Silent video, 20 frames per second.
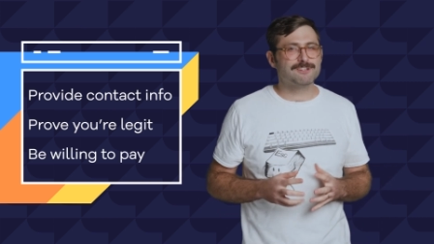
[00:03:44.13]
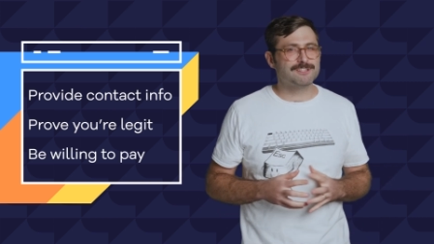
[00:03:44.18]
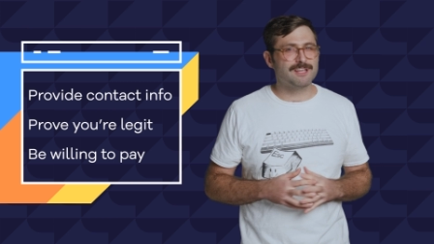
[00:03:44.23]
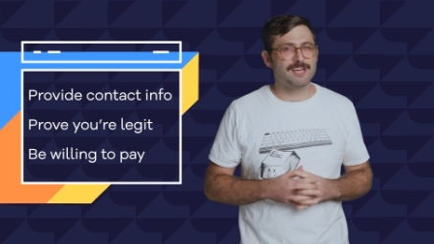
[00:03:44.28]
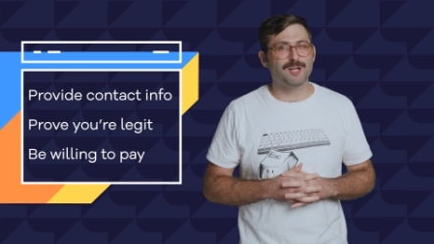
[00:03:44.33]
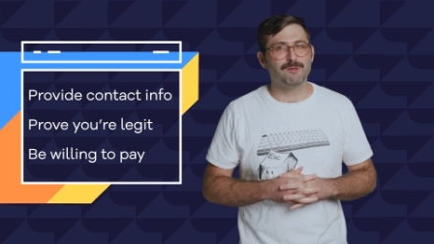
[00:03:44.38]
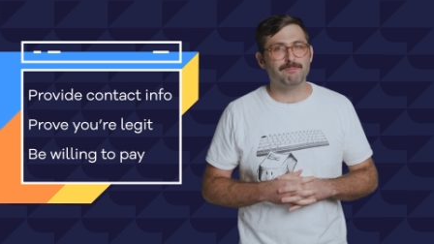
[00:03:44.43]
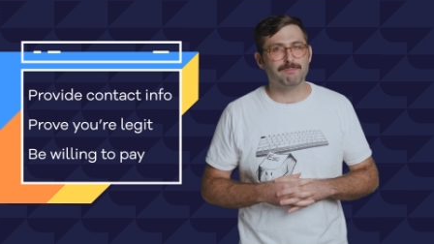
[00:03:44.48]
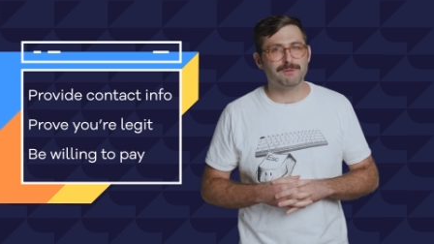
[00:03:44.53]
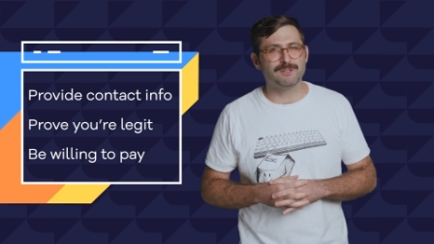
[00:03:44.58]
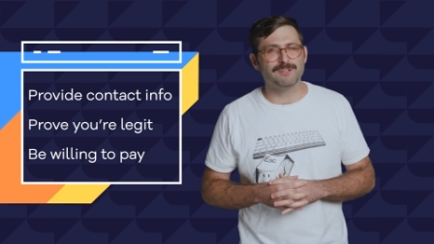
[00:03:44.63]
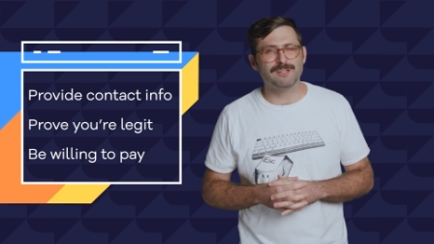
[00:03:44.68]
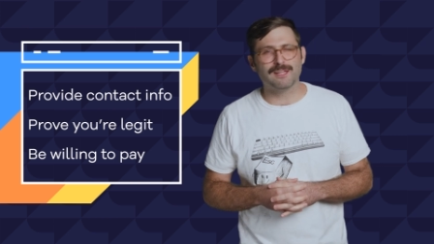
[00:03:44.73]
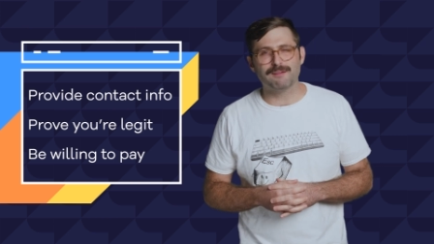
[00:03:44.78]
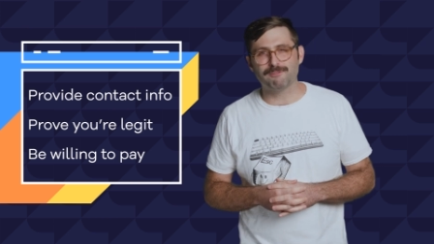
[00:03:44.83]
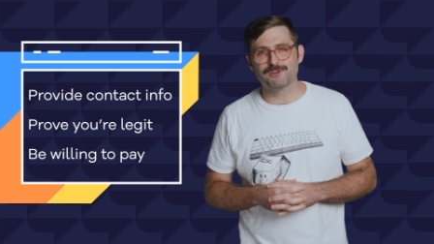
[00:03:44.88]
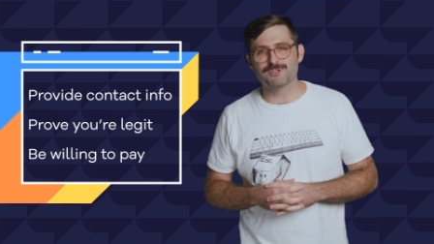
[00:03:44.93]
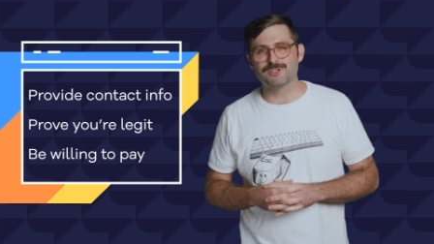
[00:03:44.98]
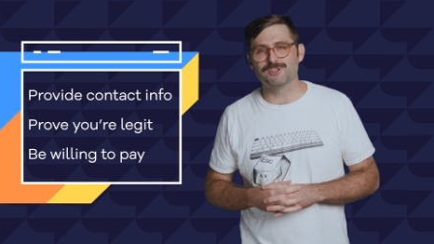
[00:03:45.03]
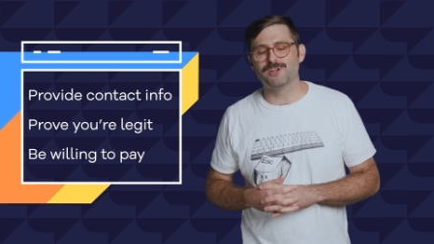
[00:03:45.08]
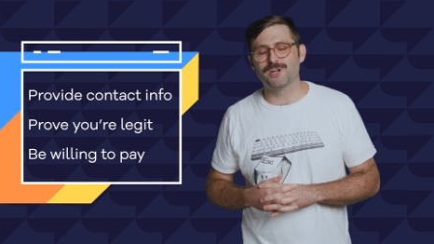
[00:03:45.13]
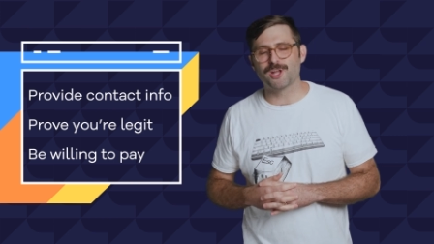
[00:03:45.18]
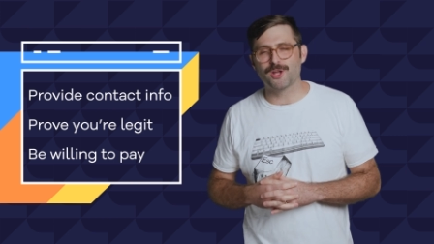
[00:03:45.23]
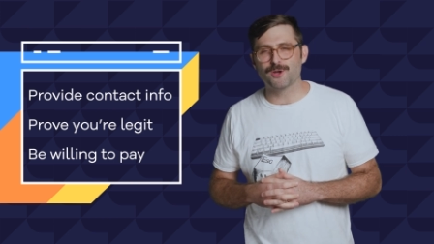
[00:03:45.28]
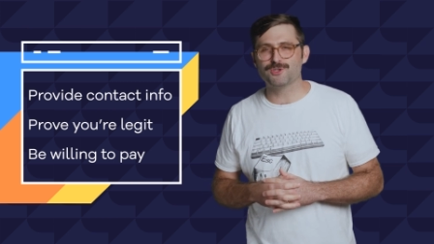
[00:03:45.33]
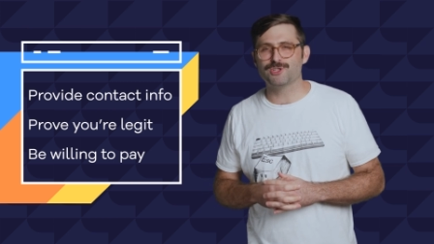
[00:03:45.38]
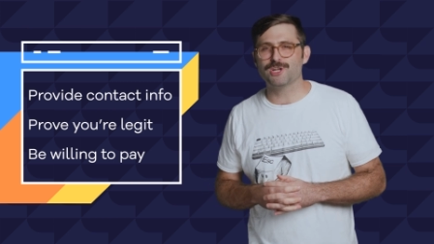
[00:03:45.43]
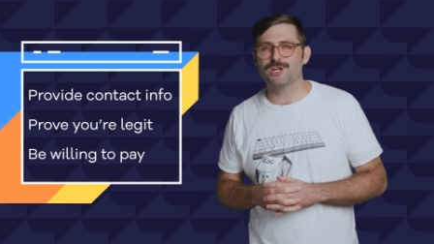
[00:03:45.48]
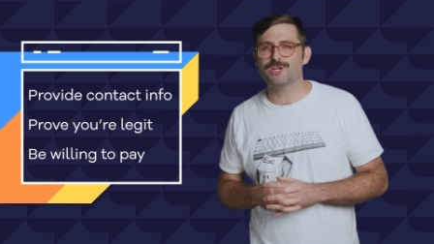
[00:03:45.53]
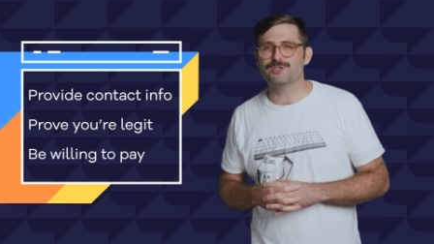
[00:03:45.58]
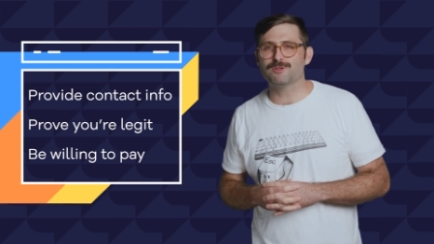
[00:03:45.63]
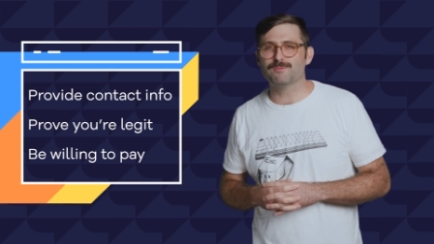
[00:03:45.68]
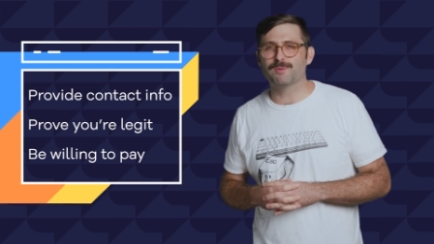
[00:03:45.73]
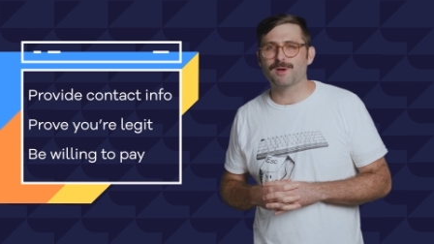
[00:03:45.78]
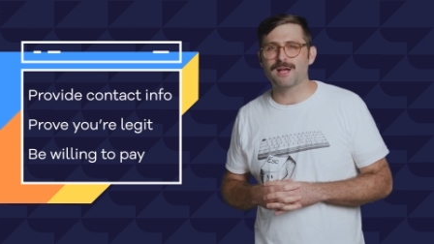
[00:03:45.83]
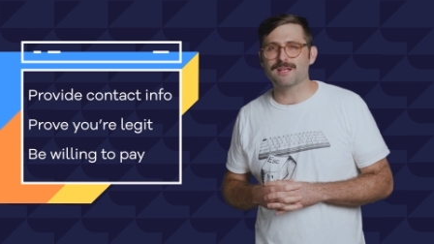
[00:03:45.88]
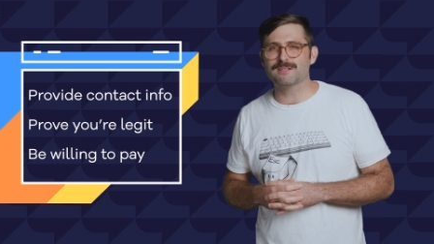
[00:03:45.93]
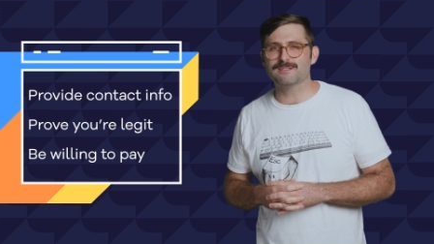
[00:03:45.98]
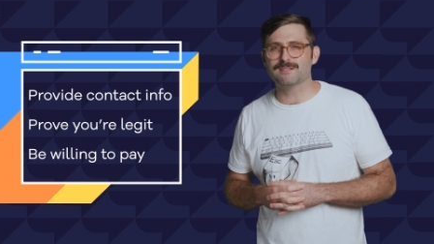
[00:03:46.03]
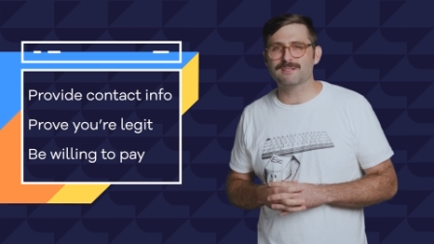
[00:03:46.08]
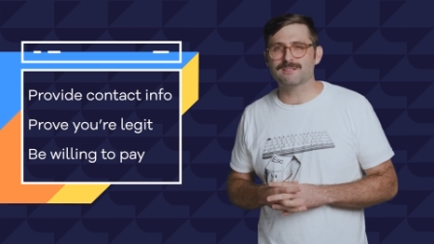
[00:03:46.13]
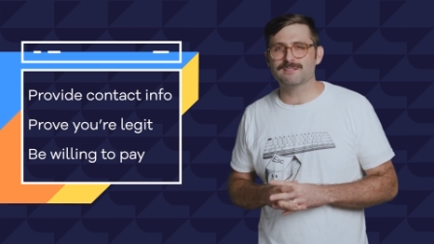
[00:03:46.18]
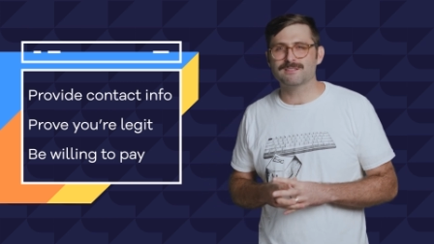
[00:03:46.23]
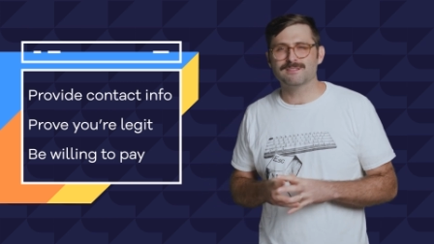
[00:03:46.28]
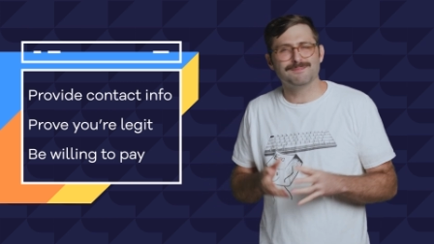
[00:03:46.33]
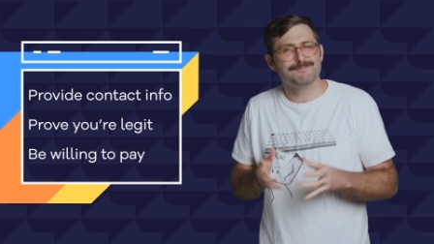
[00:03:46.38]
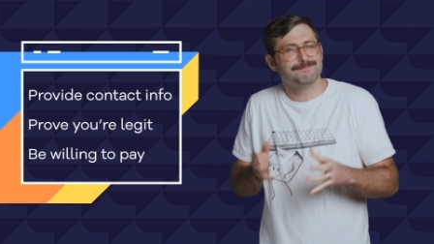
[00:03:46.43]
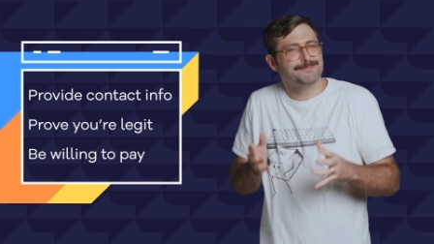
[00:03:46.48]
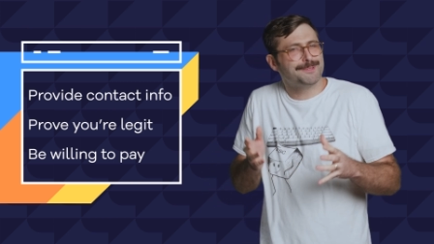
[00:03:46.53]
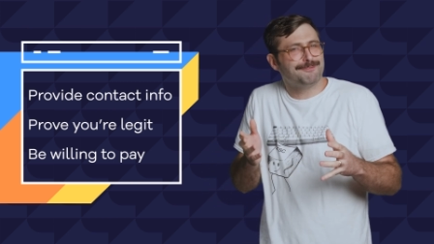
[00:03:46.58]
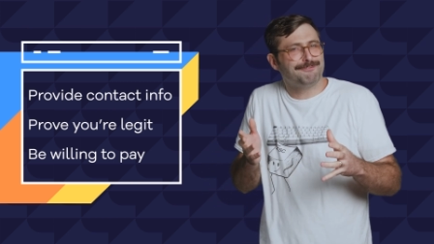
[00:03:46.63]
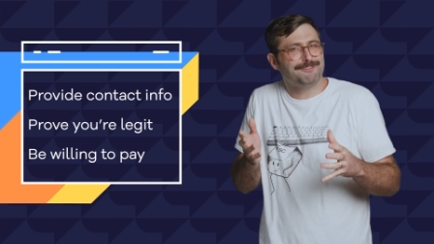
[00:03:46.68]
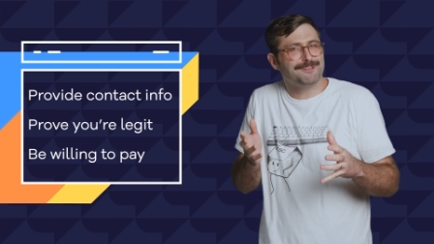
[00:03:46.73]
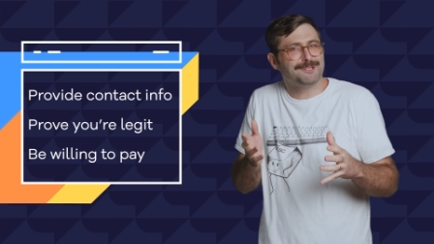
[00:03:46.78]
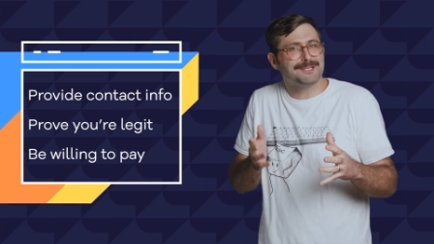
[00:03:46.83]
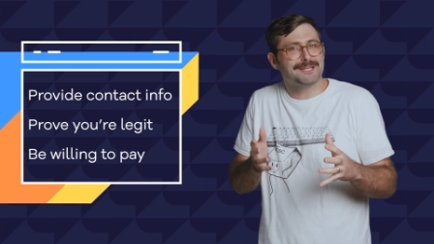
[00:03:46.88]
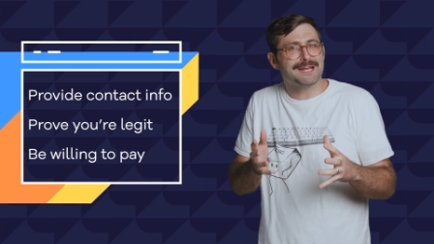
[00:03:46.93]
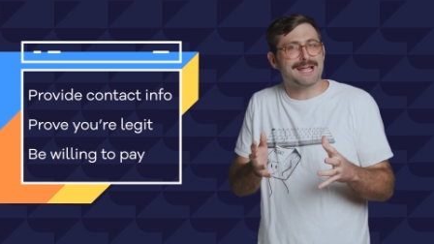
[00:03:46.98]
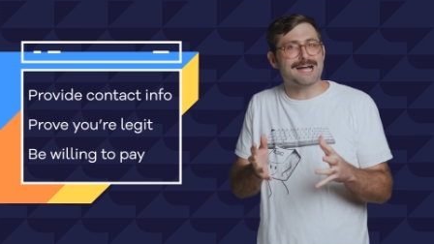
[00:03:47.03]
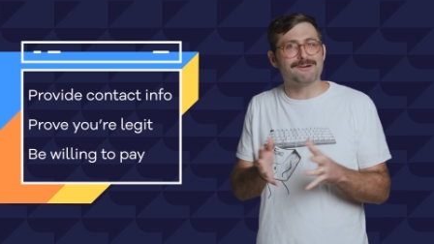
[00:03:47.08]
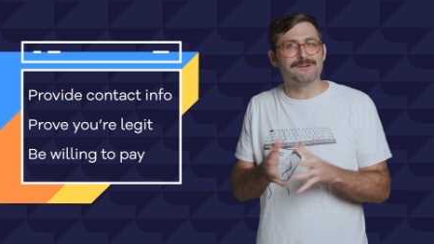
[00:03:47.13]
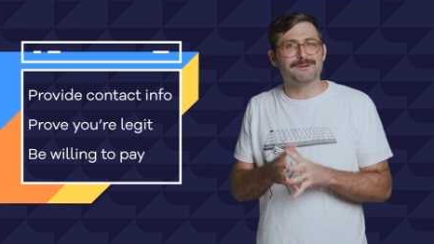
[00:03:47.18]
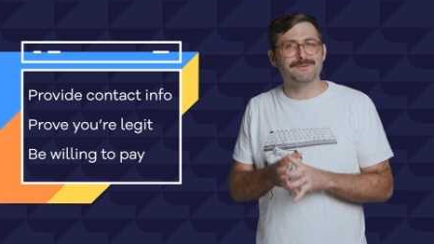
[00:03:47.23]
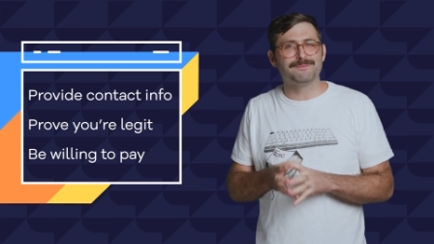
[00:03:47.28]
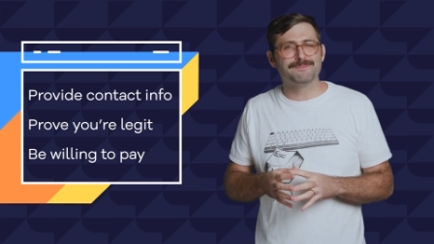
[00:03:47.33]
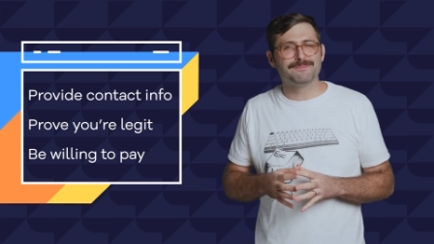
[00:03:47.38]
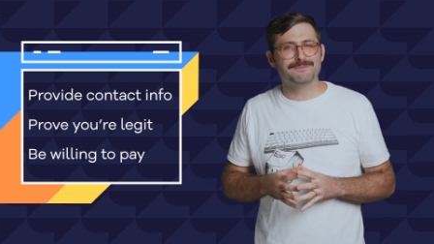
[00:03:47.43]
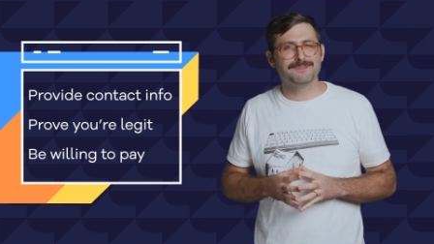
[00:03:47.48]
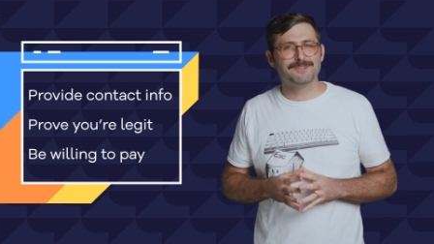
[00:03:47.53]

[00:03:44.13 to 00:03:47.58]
to help build leverage in the negotiation process, but feel it out.